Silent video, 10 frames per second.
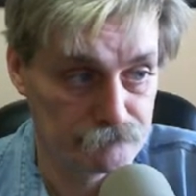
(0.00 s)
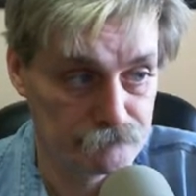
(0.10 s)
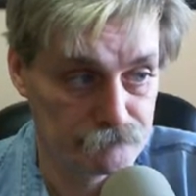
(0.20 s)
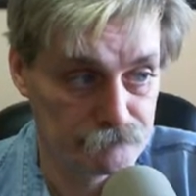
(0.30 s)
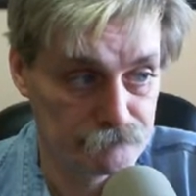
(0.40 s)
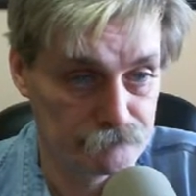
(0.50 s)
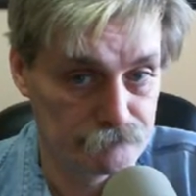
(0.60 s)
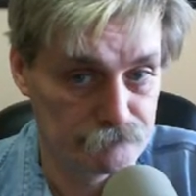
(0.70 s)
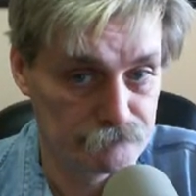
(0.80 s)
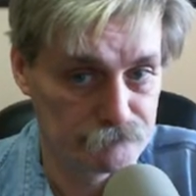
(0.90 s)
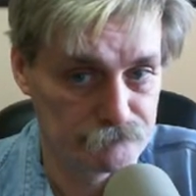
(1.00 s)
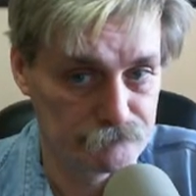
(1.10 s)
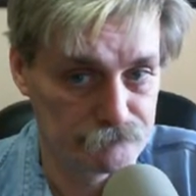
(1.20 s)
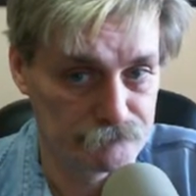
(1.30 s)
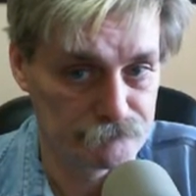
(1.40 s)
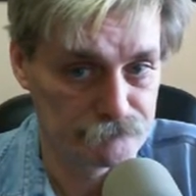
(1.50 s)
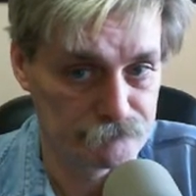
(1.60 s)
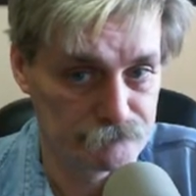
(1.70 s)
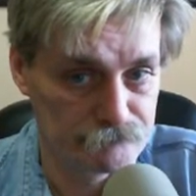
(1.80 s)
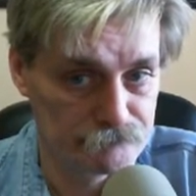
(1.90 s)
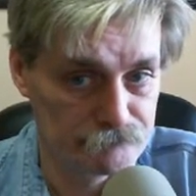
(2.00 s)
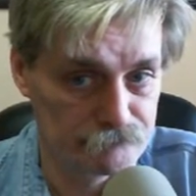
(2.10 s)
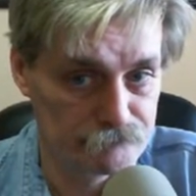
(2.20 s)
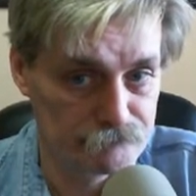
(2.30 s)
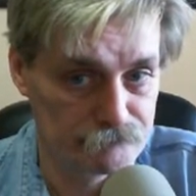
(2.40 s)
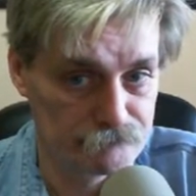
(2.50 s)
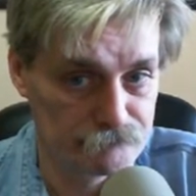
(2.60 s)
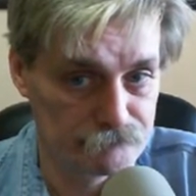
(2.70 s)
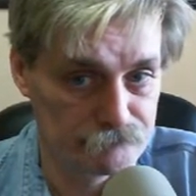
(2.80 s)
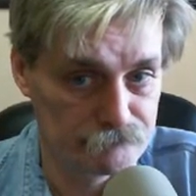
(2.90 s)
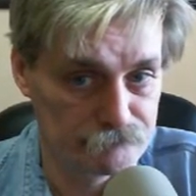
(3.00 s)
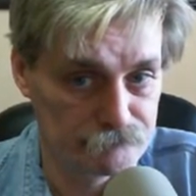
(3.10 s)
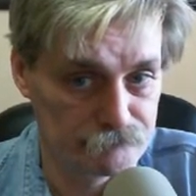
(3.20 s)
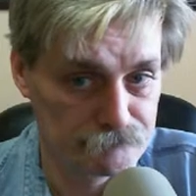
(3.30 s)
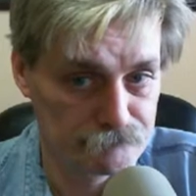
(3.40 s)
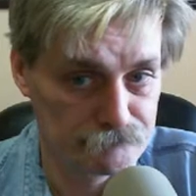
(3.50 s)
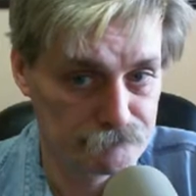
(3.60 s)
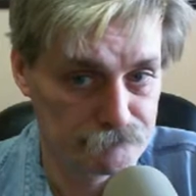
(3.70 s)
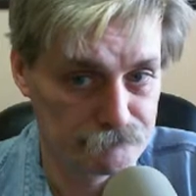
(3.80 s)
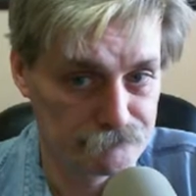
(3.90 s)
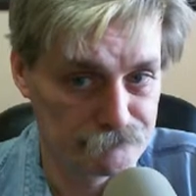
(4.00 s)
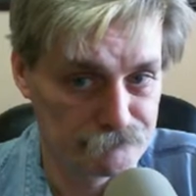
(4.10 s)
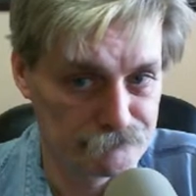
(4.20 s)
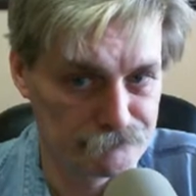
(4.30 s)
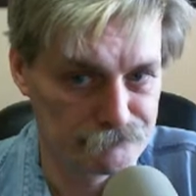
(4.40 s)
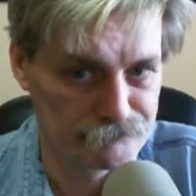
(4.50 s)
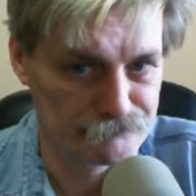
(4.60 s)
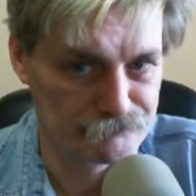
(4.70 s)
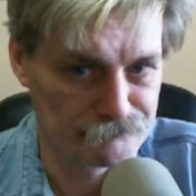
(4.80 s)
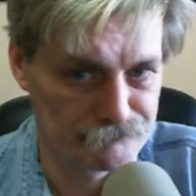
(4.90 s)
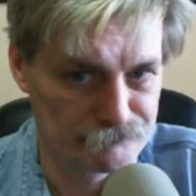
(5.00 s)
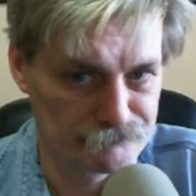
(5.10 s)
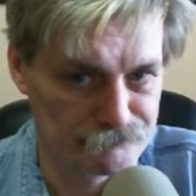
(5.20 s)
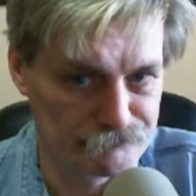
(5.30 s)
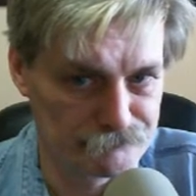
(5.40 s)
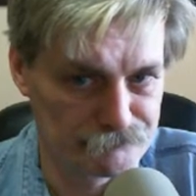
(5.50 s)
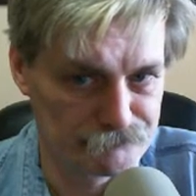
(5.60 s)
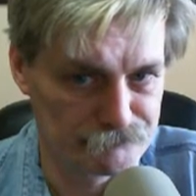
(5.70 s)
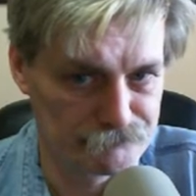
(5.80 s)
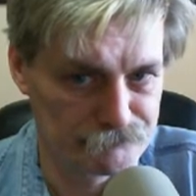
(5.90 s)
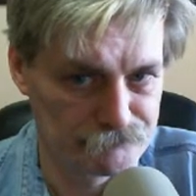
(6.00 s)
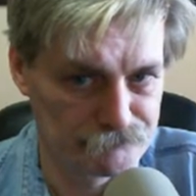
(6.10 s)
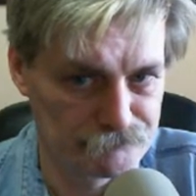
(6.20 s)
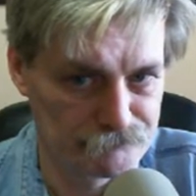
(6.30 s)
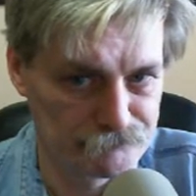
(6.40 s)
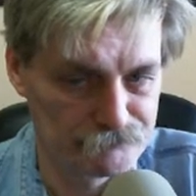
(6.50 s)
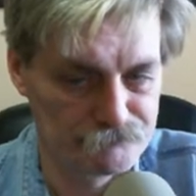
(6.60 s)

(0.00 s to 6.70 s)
[no speech]